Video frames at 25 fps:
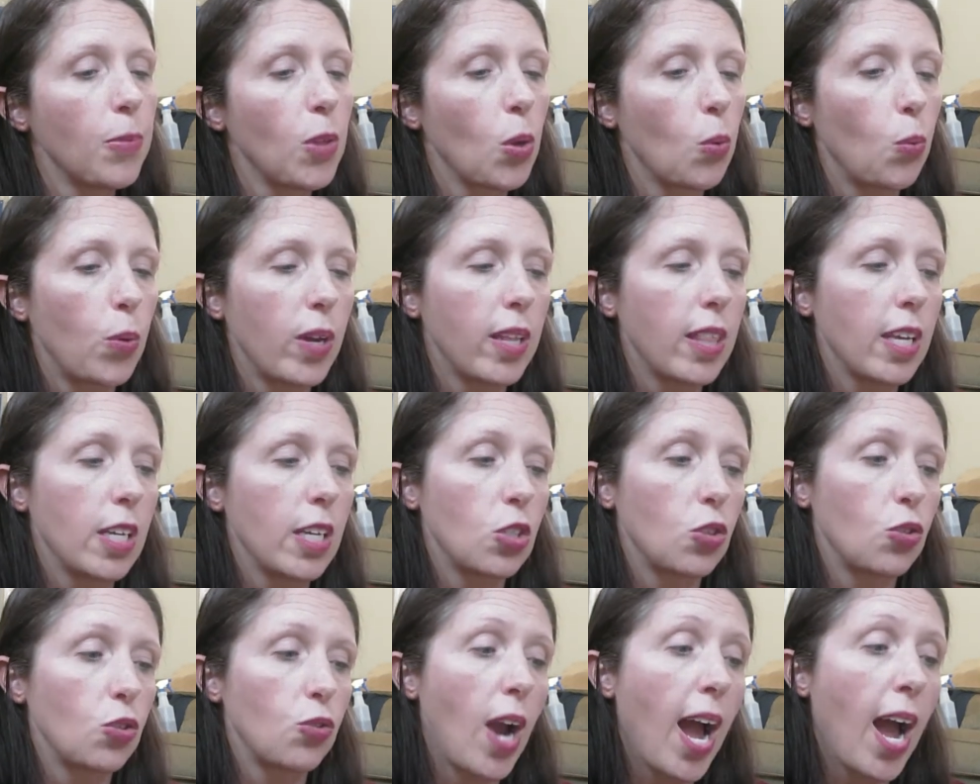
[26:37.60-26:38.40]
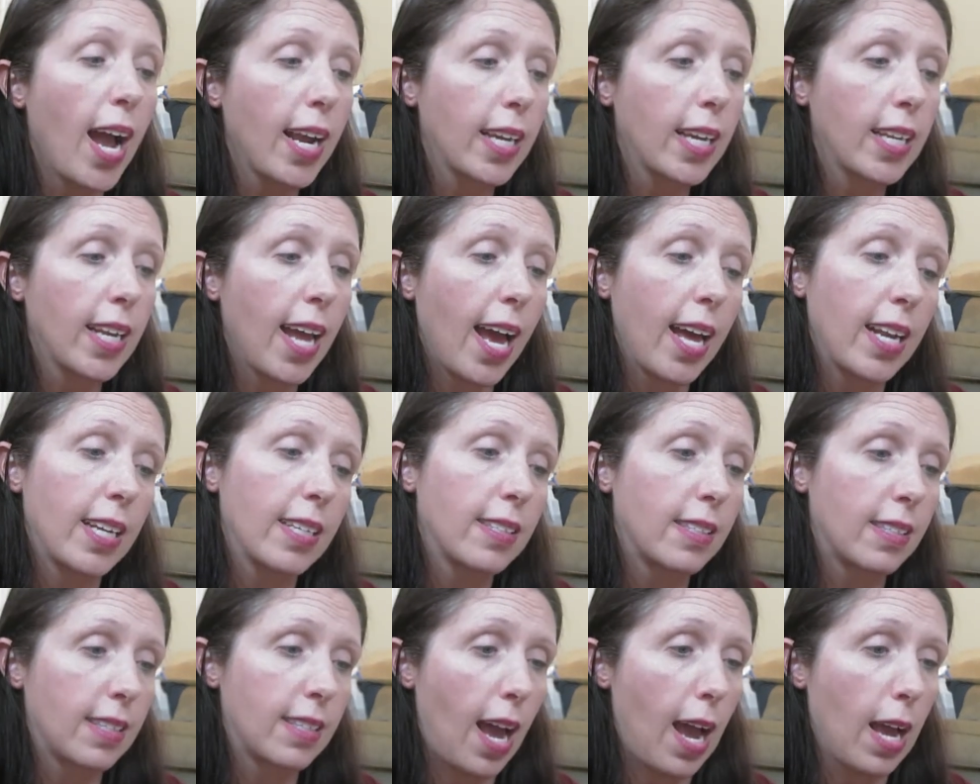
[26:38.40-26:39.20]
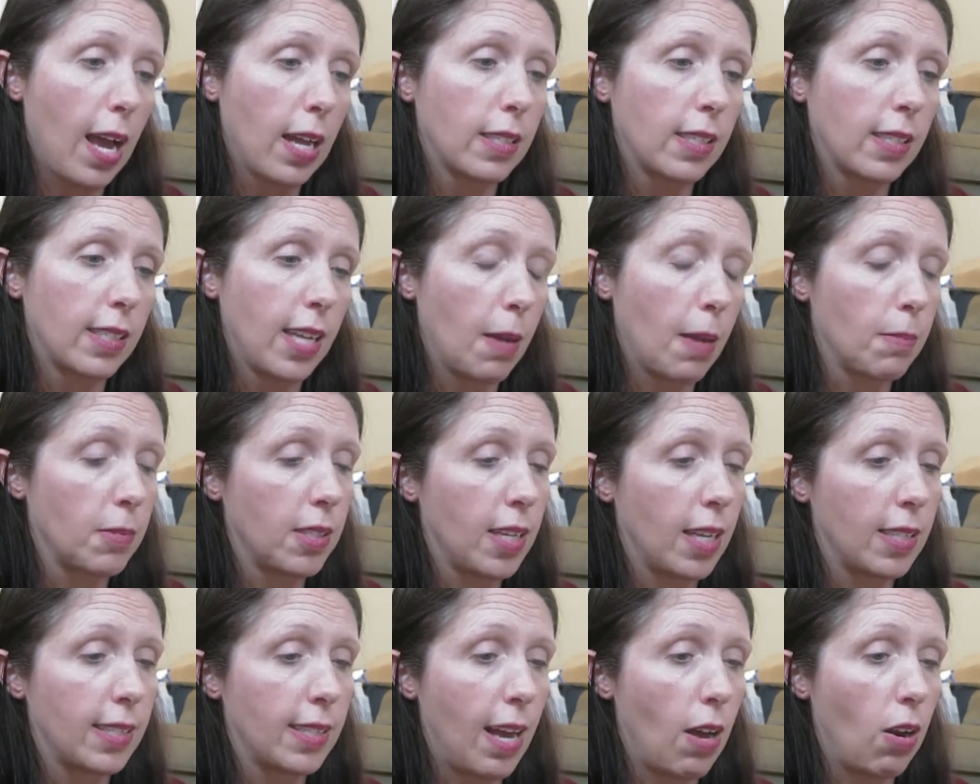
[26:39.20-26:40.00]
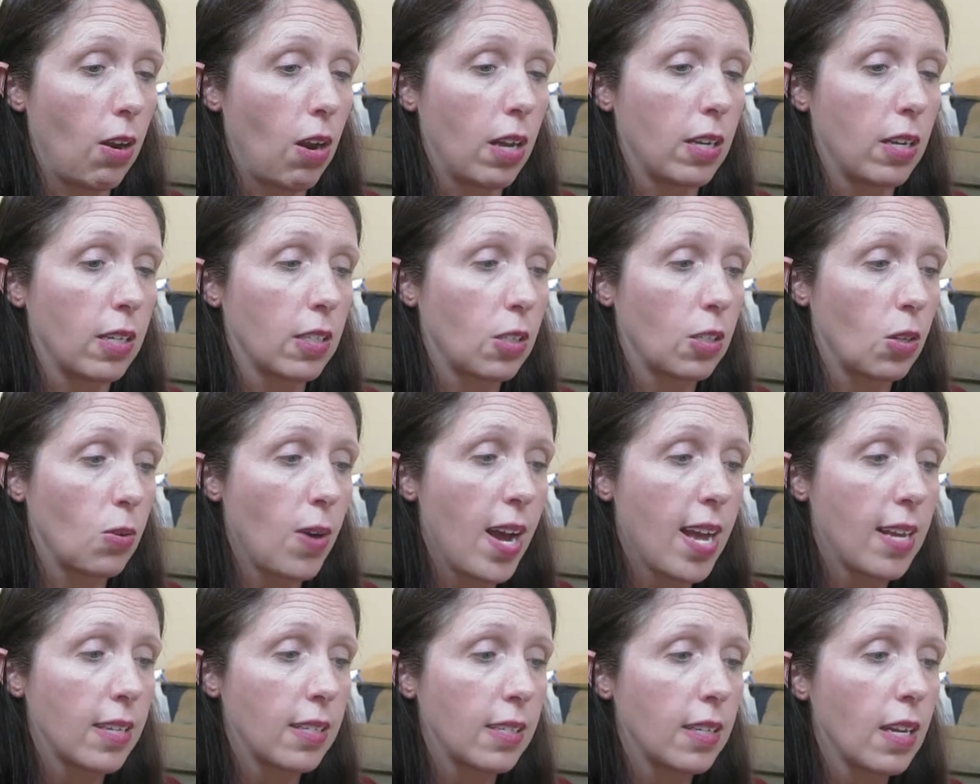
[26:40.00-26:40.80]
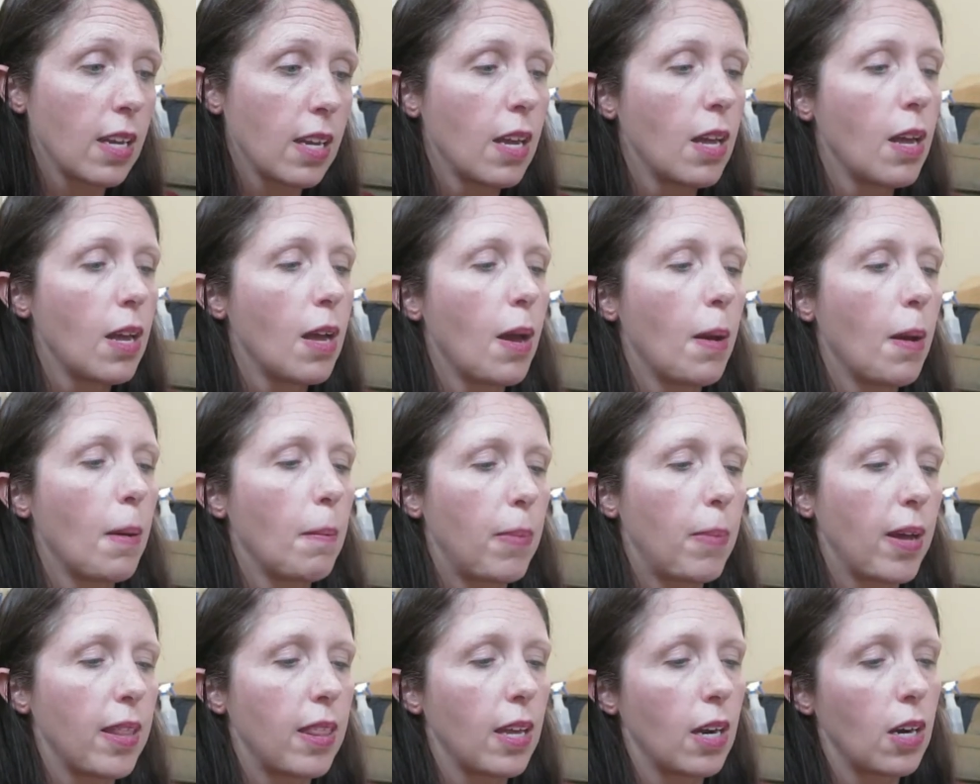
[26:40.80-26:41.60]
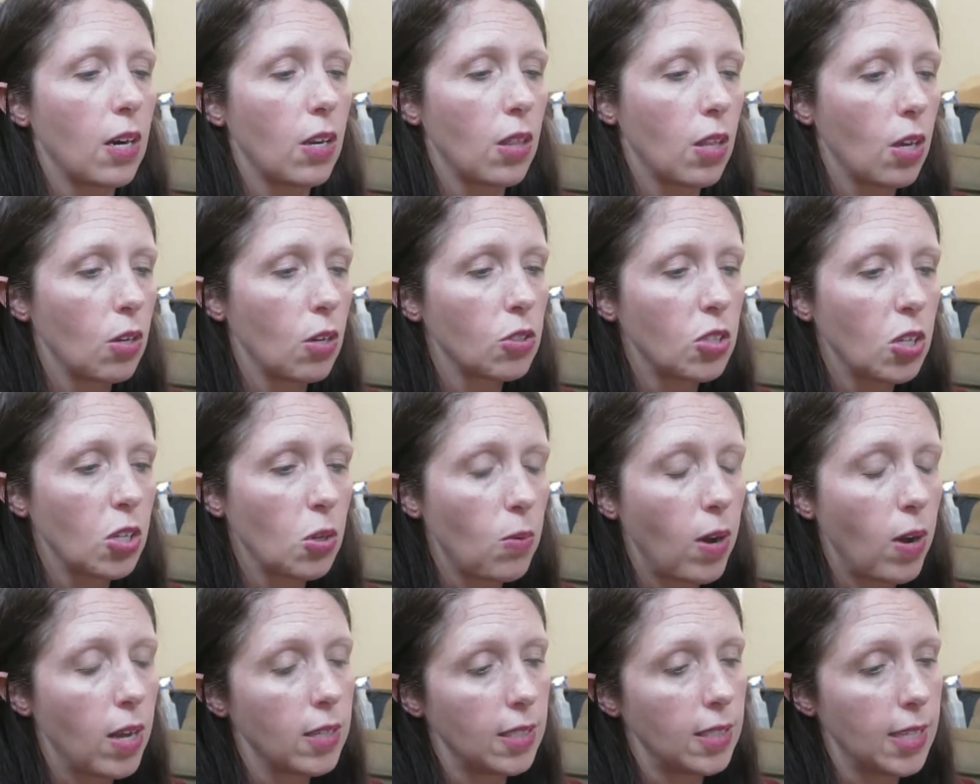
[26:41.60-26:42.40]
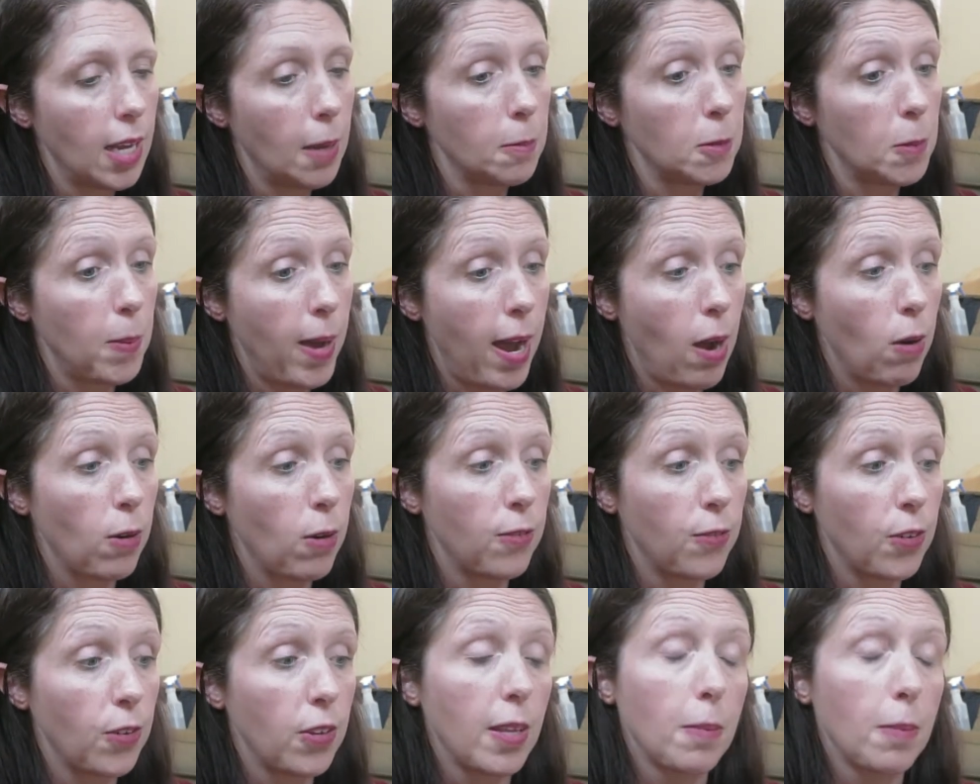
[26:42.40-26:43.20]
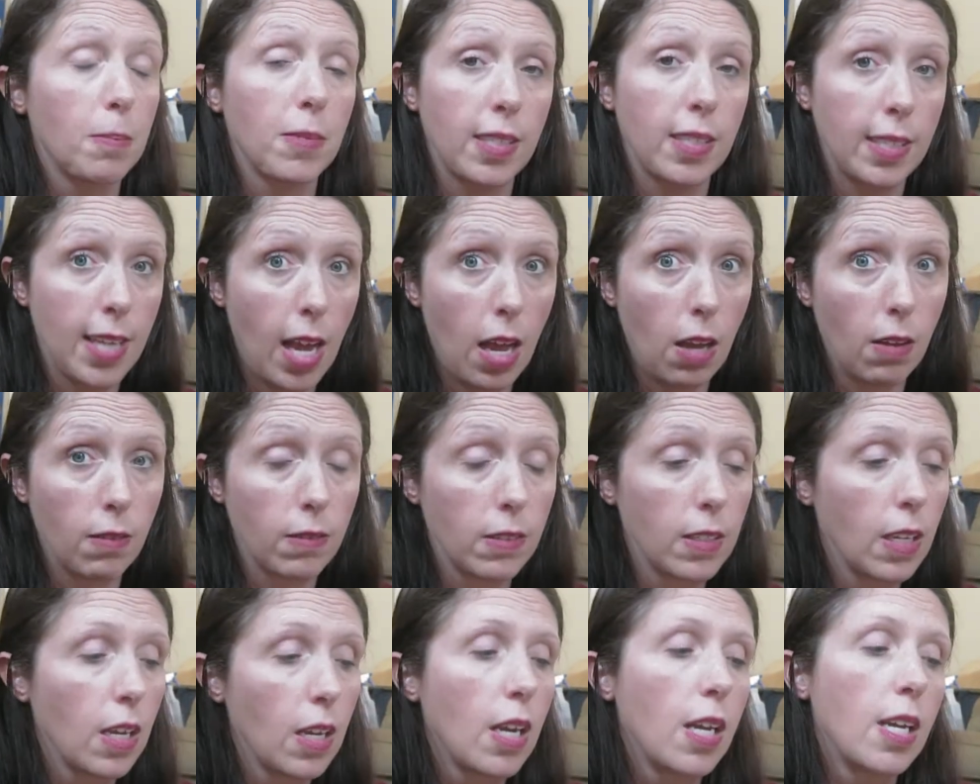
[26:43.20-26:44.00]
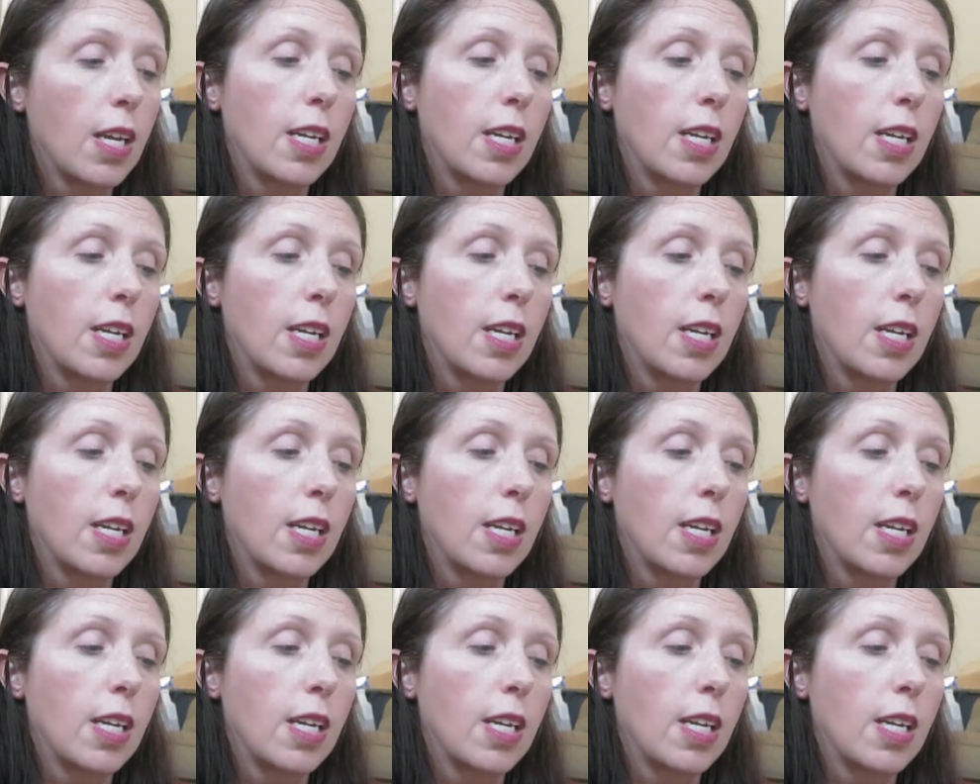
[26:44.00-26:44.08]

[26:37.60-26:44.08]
With his dragon at his side, Sam sets out on his quest, but there are those who want Sam's power for themselves.